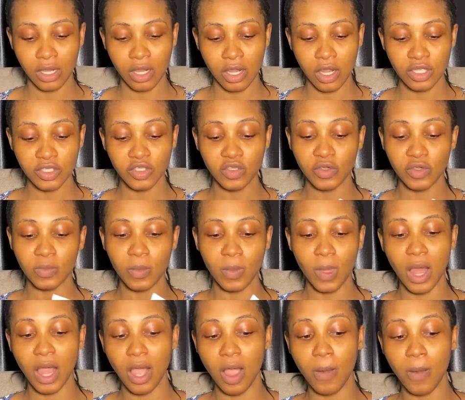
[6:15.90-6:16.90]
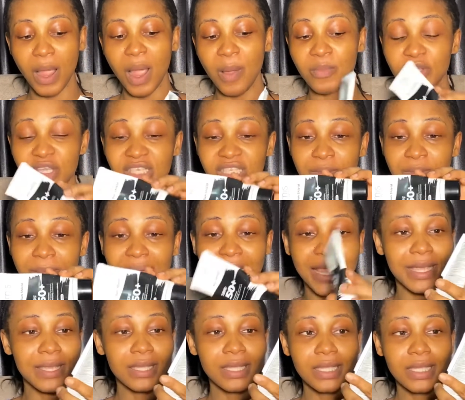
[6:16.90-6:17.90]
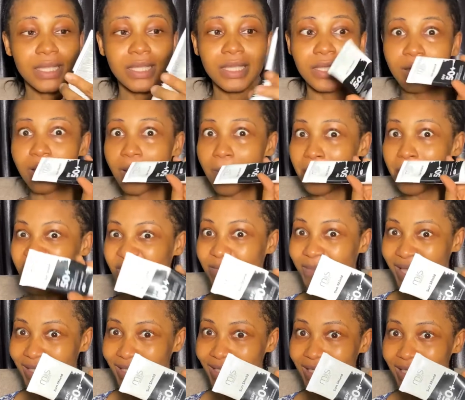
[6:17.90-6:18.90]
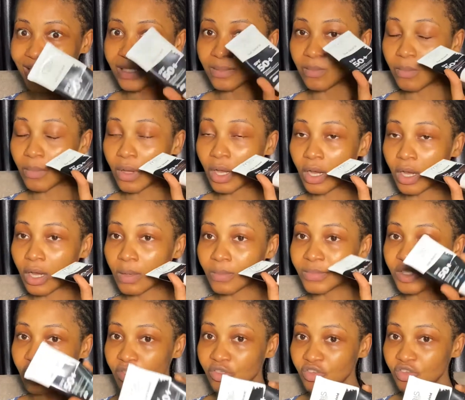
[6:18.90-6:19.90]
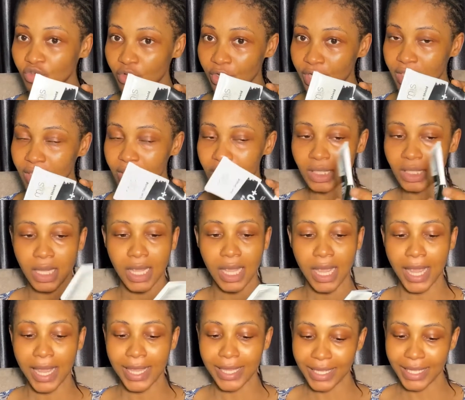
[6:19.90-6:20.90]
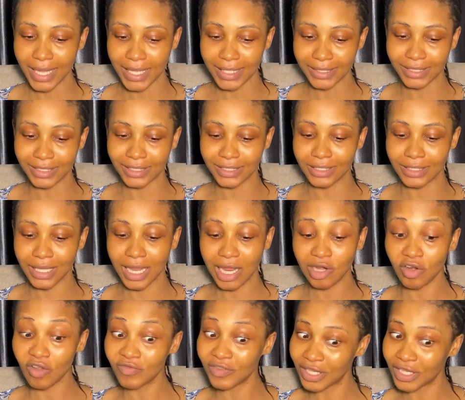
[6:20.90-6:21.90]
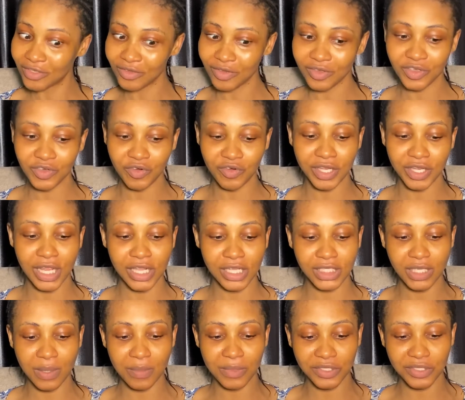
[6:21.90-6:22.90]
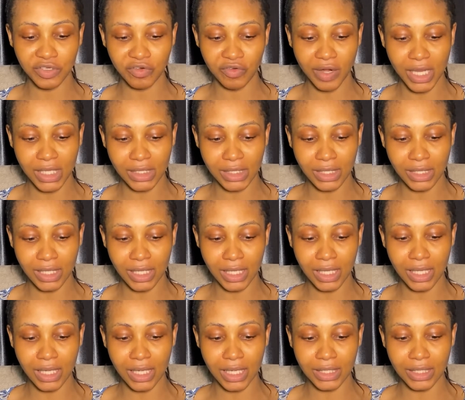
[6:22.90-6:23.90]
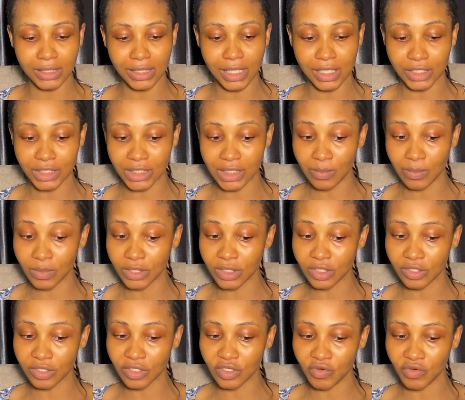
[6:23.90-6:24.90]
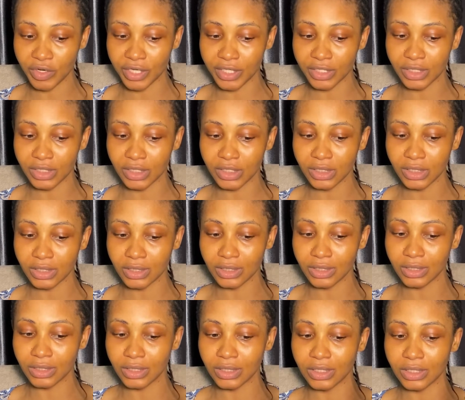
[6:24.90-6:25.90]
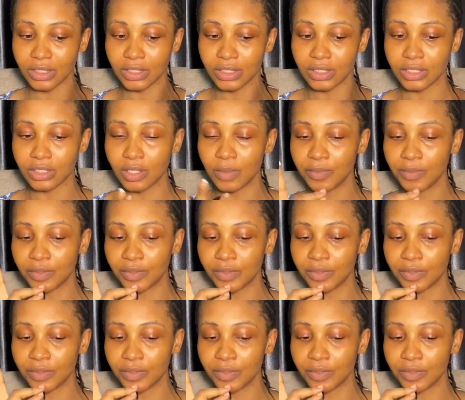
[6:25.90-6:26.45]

So I'll be using my Mismetics sunscreen. Yes, I love their sunscreen. I use their moisturizer and I use their sunscreen. Yep.